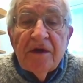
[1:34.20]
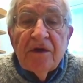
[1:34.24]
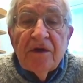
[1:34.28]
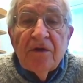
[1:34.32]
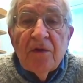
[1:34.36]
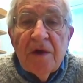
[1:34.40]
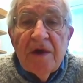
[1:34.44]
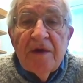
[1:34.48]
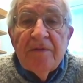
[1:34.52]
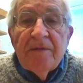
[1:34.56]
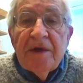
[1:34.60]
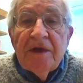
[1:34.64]

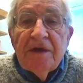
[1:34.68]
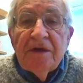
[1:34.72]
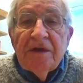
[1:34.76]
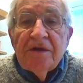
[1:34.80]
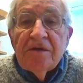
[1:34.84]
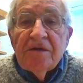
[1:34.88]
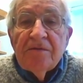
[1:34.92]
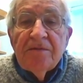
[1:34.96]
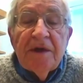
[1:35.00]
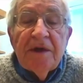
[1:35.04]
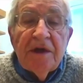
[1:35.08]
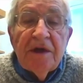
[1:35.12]

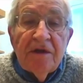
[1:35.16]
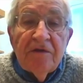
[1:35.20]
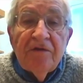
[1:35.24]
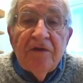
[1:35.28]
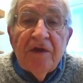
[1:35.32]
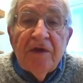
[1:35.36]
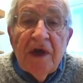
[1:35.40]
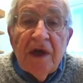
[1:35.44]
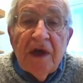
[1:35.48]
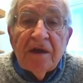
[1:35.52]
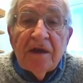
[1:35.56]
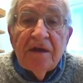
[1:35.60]
agreements, but in
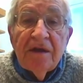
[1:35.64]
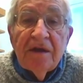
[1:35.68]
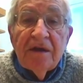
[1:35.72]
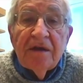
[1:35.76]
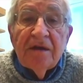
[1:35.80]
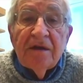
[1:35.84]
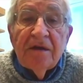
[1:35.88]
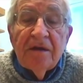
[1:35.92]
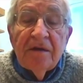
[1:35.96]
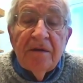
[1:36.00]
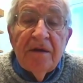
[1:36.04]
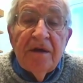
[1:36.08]
fact
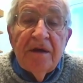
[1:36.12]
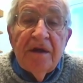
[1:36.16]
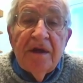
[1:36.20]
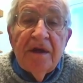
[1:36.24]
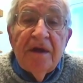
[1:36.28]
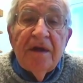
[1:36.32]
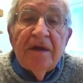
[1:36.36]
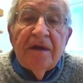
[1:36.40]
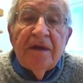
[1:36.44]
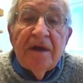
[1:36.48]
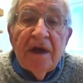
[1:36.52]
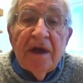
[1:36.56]

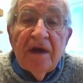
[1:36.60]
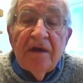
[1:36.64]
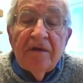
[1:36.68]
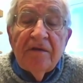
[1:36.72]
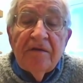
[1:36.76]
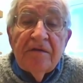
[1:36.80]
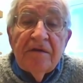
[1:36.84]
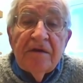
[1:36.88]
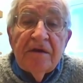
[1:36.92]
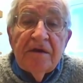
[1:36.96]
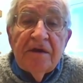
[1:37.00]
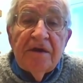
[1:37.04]

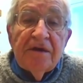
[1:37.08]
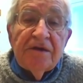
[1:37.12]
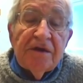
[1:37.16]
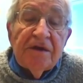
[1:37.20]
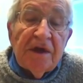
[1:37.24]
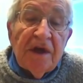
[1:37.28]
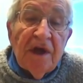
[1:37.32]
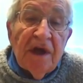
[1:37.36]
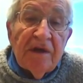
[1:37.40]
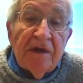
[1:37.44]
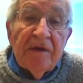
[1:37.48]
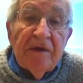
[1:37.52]

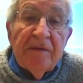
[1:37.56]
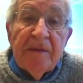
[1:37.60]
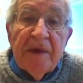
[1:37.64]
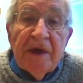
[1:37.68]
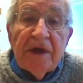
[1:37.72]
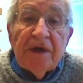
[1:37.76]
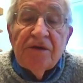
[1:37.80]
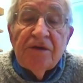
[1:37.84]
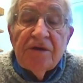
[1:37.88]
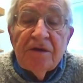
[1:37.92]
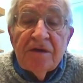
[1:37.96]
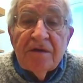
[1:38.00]
it's kind of a
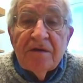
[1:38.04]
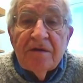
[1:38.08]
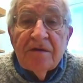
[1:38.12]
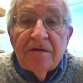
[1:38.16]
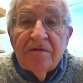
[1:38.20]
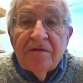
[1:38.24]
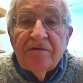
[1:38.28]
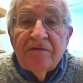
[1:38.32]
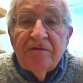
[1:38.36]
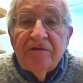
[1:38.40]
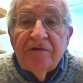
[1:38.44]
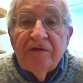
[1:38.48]

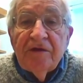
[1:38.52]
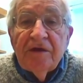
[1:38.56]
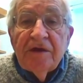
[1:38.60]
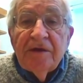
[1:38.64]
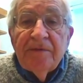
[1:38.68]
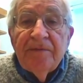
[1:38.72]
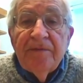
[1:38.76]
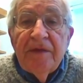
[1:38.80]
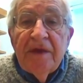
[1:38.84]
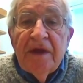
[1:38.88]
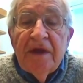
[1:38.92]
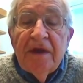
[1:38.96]
mixture of
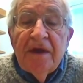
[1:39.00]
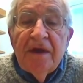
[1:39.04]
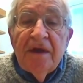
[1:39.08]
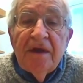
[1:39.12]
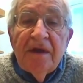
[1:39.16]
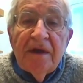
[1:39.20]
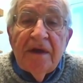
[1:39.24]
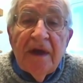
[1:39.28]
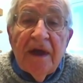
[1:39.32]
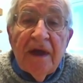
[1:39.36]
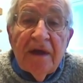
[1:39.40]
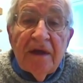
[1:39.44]

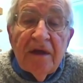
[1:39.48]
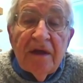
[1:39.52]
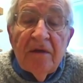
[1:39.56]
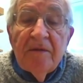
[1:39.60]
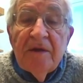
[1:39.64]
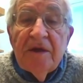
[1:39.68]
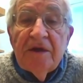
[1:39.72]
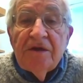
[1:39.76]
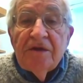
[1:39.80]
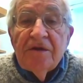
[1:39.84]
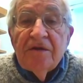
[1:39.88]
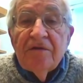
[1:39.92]

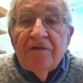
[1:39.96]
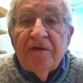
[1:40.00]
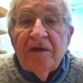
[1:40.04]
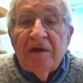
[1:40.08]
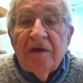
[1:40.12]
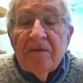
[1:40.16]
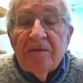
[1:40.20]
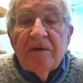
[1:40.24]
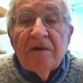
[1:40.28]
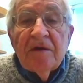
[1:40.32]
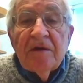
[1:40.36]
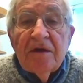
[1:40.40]
elements of
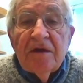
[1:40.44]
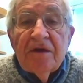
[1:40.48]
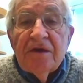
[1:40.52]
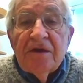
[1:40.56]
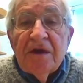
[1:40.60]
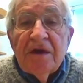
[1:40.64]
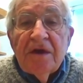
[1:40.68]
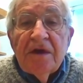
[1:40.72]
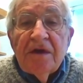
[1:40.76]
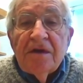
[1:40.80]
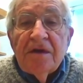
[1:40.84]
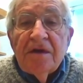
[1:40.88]

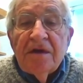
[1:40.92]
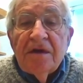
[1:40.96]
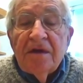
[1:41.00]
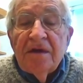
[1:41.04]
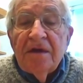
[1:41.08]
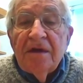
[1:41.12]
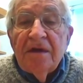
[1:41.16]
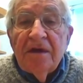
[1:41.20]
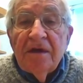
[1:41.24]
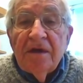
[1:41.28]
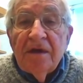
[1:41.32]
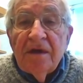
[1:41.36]

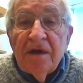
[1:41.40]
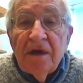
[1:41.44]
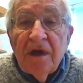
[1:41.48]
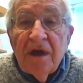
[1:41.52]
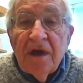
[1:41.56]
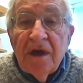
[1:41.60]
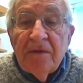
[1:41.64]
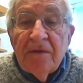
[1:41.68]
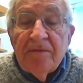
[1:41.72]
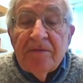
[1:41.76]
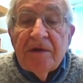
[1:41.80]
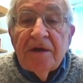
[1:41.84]
liberalization,
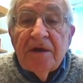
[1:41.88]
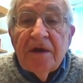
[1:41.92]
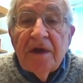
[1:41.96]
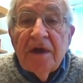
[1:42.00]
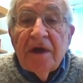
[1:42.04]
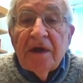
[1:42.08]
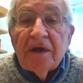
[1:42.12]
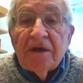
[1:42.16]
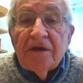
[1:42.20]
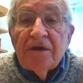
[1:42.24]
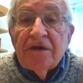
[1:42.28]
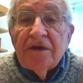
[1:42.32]
high
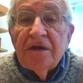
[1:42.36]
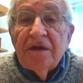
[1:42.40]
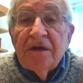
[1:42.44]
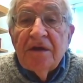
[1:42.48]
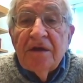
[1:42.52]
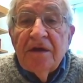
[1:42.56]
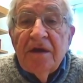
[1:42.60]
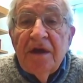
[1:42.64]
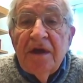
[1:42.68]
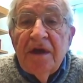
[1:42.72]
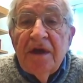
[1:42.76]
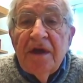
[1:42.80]

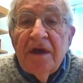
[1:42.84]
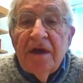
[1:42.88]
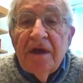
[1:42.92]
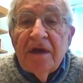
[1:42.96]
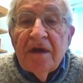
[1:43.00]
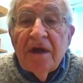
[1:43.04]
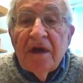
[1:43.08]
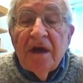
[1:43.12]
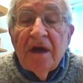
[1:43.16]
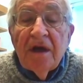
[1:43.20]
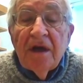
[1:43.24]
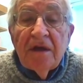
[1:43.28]
protection,
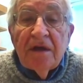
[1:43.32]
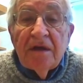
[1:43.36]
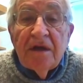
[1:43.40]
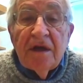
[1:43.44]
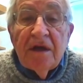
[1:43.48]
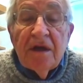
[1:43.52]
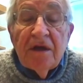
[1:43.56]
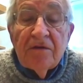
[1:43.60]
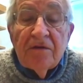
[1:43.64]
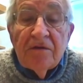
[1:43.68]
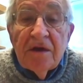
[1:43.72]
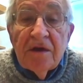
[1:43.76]

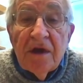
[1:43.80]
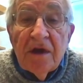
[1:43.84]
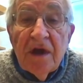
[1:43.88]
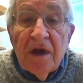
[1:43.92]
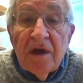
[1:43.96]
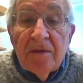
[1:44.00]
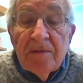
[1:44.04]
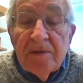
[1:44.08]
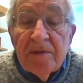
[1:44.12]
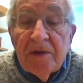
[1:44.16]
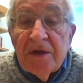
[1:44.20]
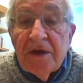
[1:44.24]

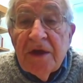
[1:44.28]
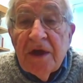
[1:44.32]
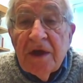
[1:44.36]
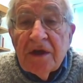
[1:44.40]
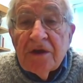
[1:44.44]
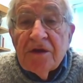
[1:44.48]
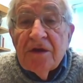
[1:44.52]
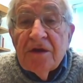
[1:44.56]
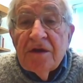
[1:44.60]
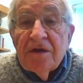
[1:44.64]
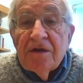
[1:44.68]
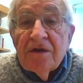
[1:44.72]
high
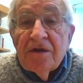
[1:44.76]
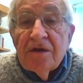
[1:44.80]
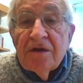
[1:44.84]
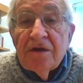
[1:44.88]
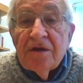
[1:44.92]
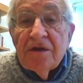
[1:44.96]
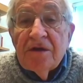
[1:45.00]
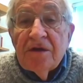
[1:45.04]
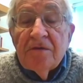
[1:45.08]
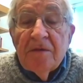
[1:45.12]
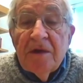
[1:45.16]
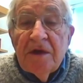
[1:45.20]
protectionist
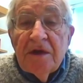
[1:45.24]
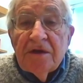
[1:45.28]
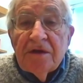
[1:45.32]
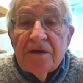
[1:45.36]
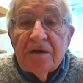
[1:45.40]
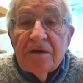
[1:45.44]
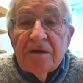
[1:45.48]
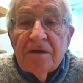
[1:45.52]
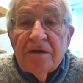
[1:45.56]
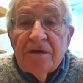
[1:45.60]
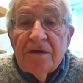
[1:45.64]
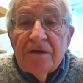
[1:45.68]

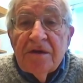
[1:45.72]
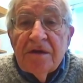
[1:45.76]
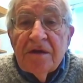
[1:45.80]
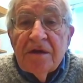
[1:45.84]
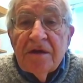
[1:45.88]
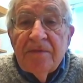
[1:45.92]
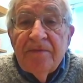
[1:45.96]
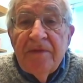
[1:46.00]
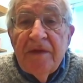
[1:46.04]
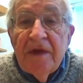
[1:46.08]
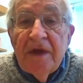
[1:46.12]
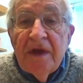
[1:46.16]
measures,